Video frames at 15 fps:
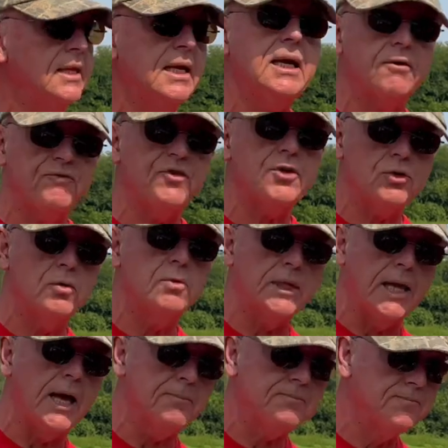they get fish
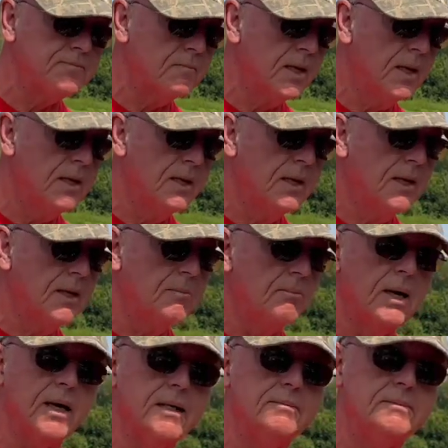doing that.
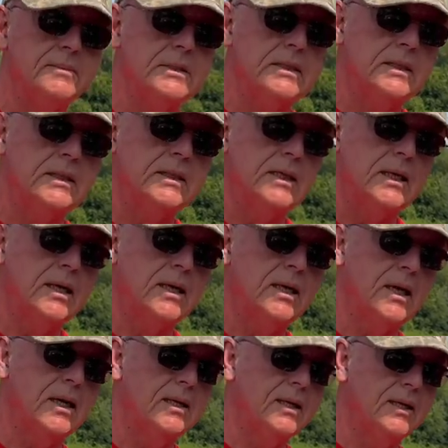But
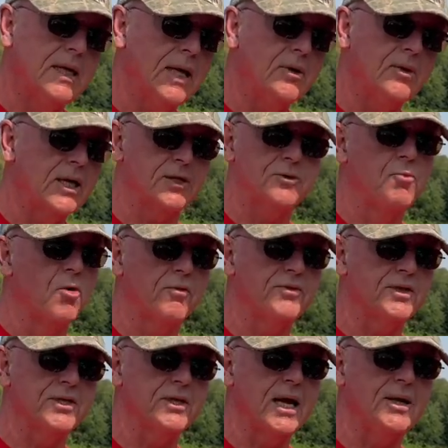they don't catch more
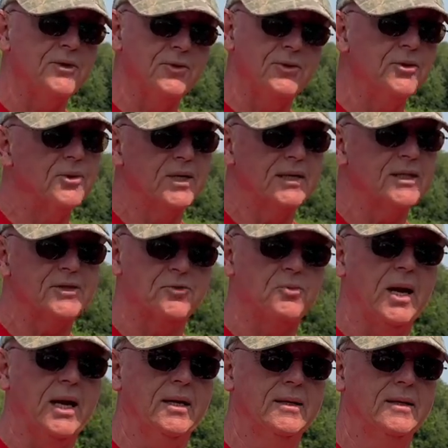fish than I do doing it this
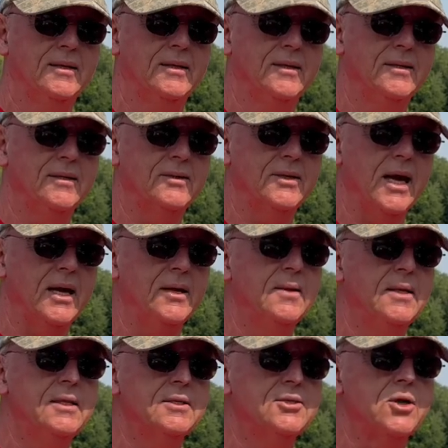way. Okay,
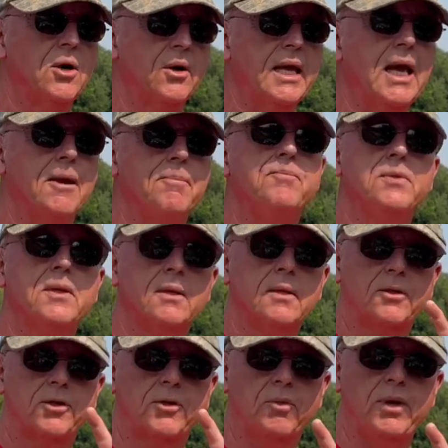so again,
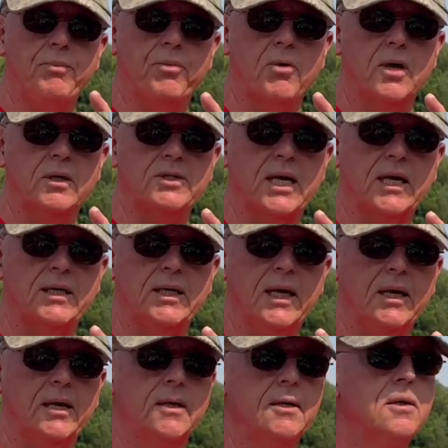three-prong
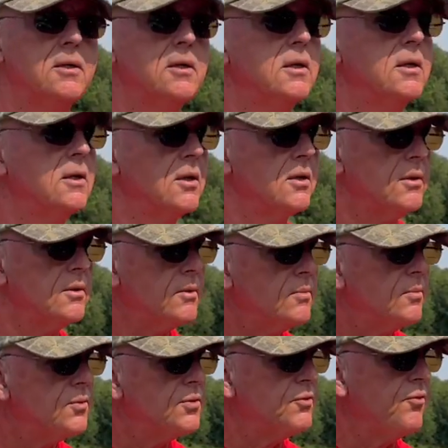technique.
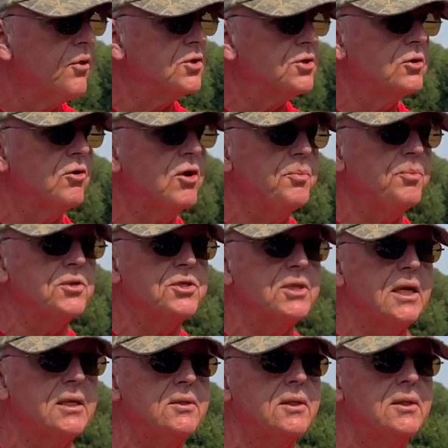First
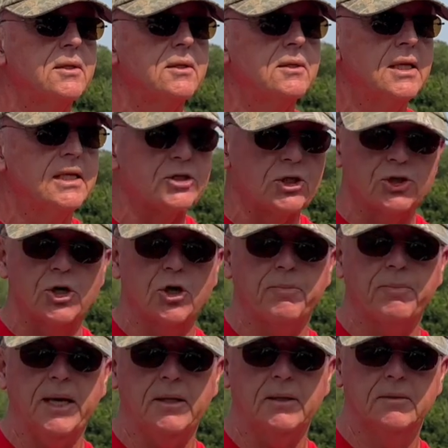30%, it's a
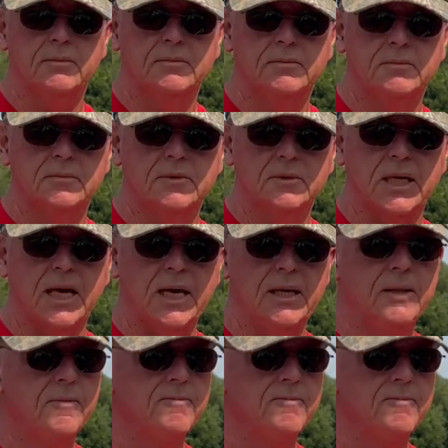jerk bait, okay?